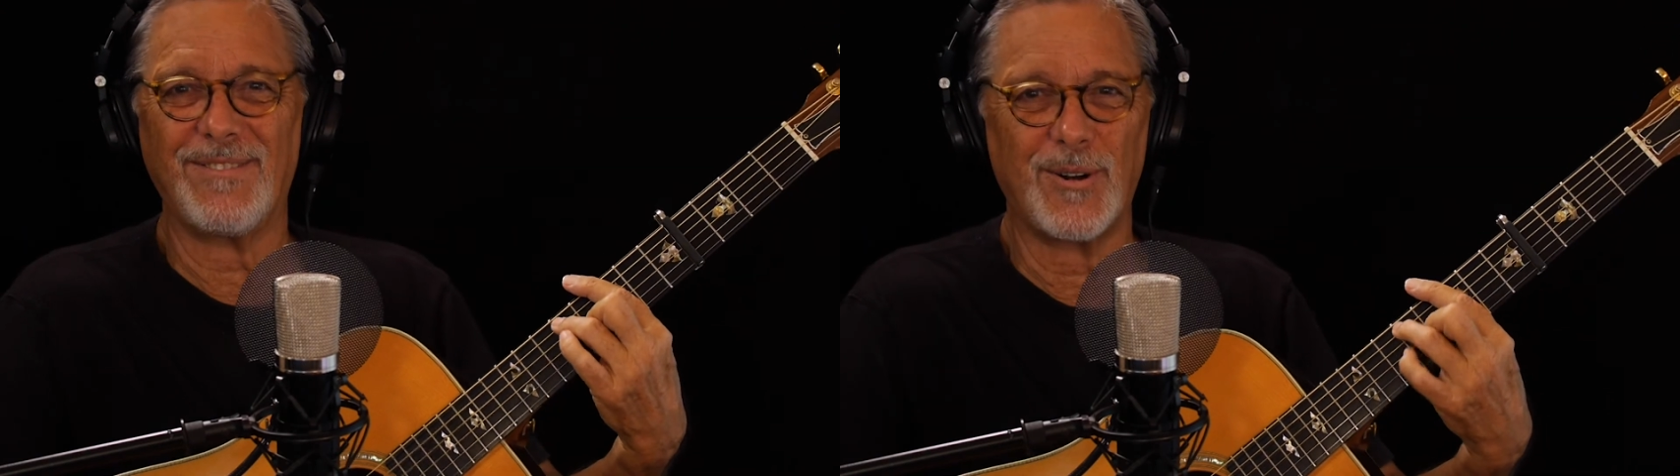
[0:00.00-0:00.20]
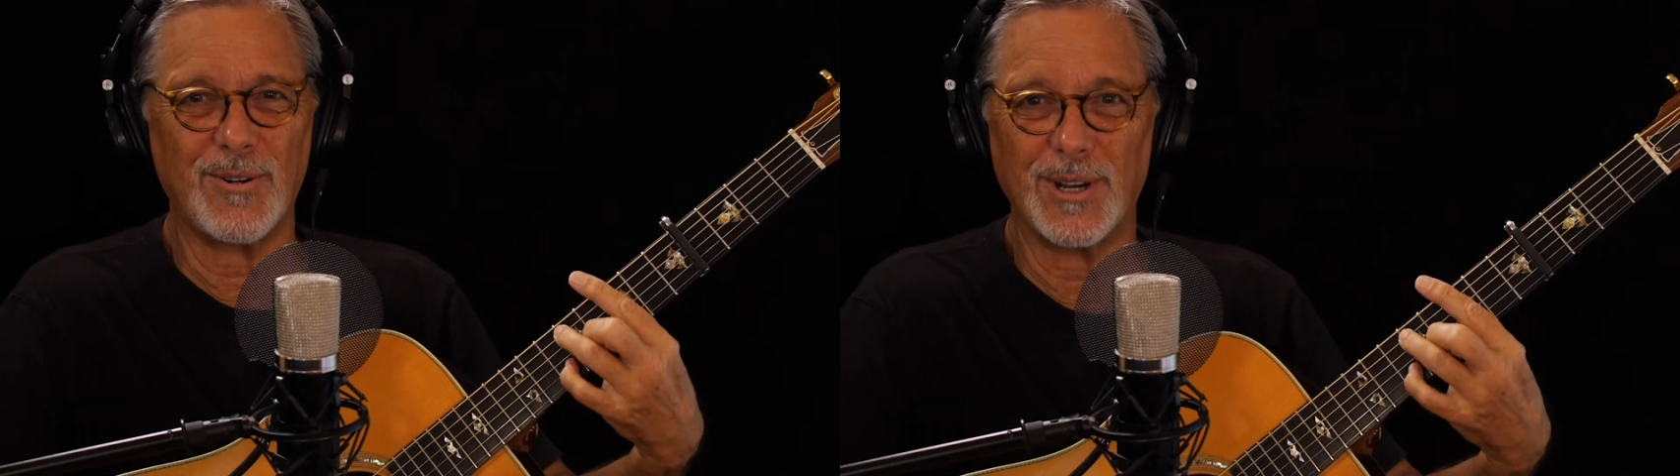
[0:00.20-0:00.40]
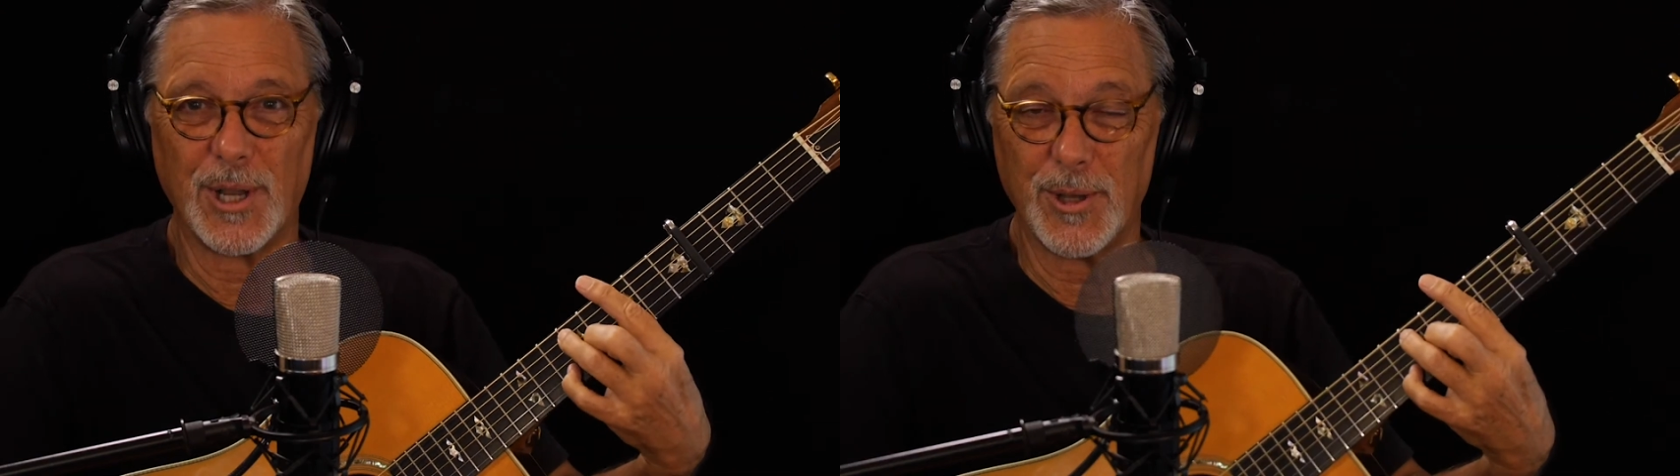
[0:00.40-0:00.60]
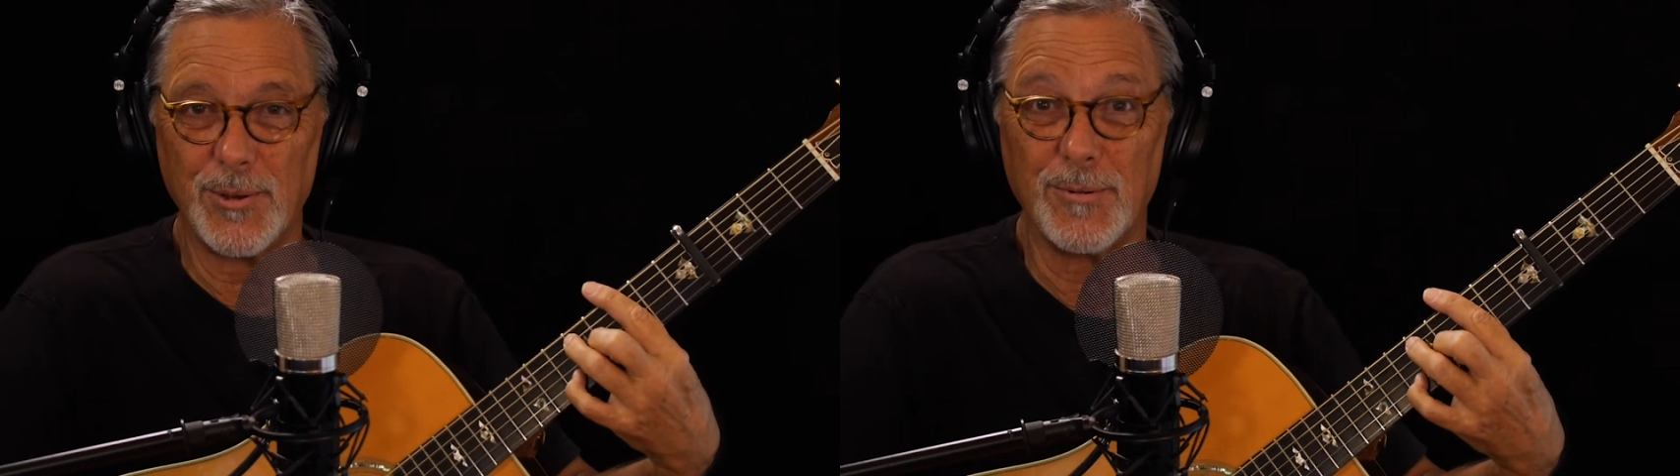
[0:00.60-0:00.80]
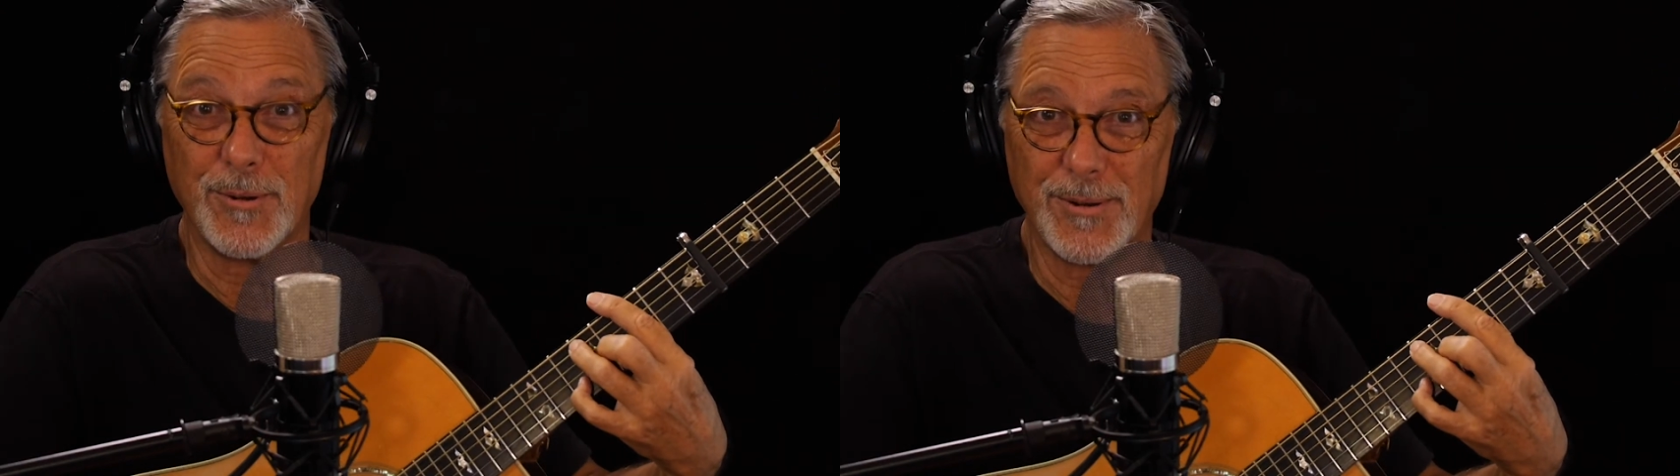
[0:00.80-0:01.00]
for a
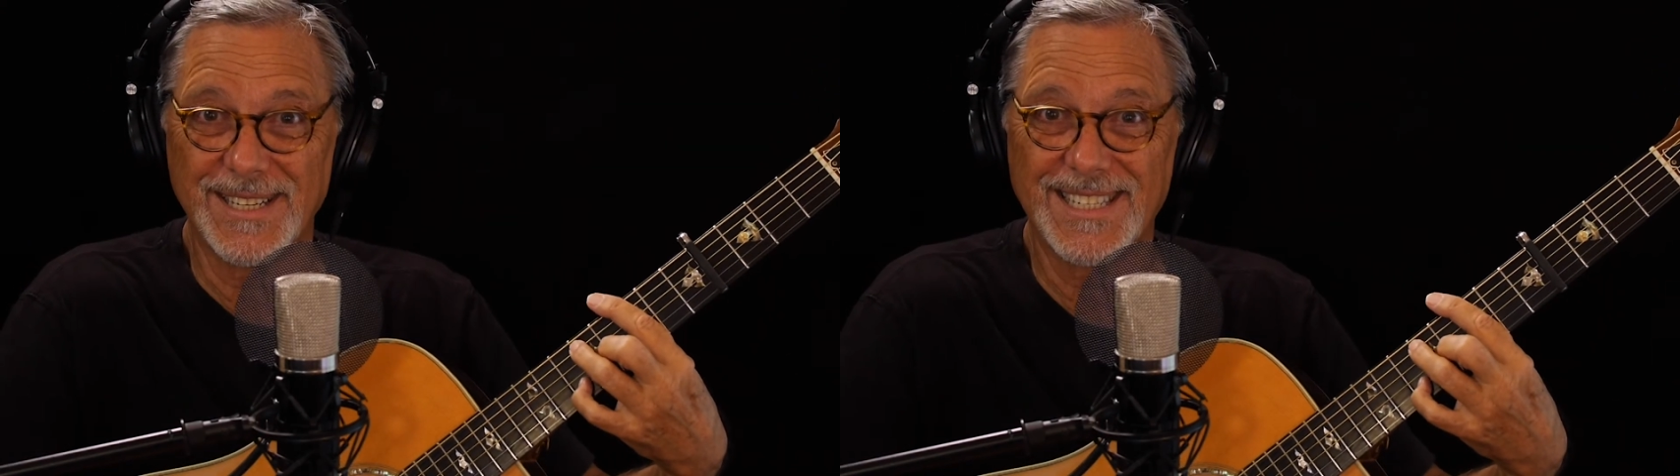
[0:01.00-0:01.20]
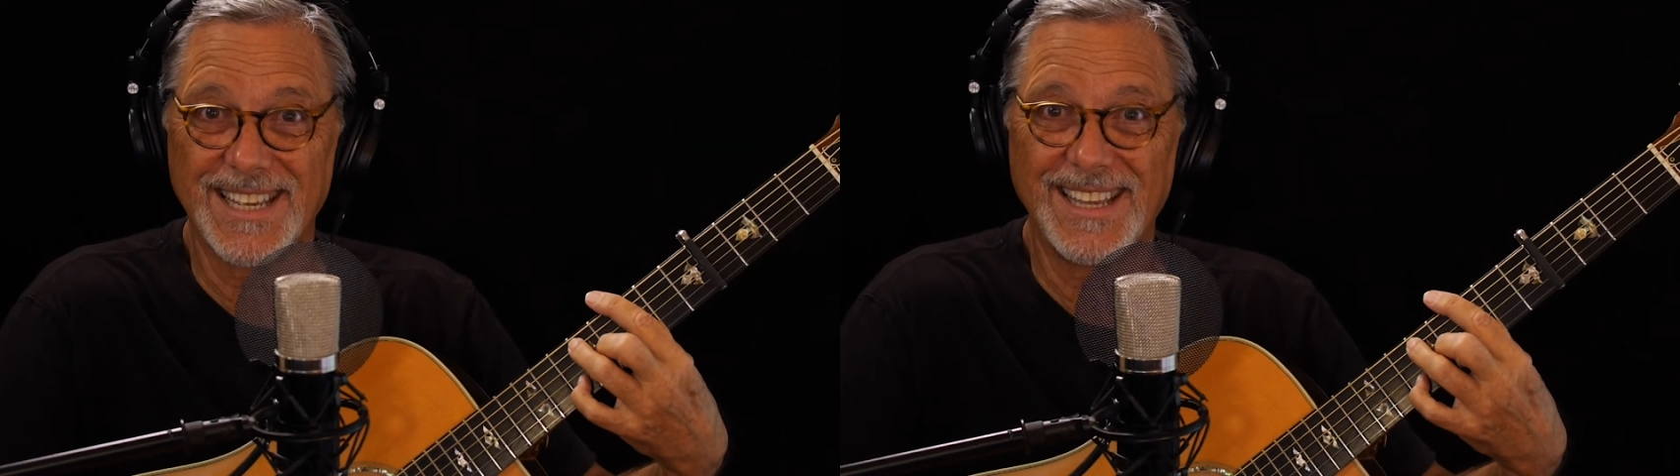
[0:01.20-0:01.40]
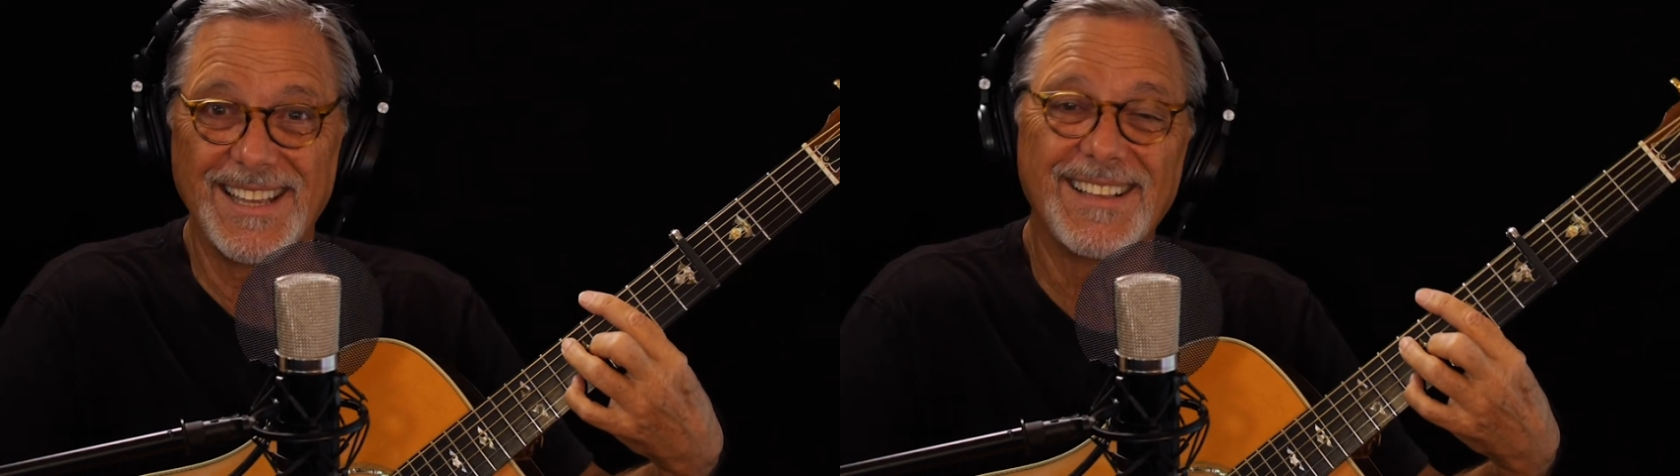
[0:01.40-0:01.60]
guru to say.